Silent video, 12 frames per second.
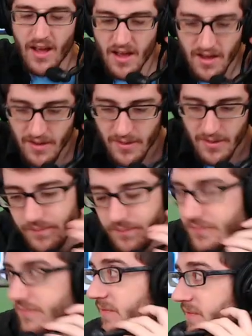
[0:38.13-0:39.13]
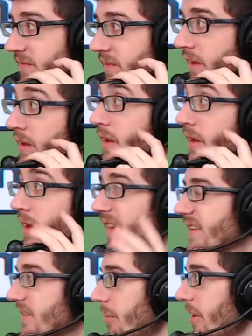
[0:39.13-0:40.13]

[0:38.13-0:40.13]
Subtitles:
That's gonna be a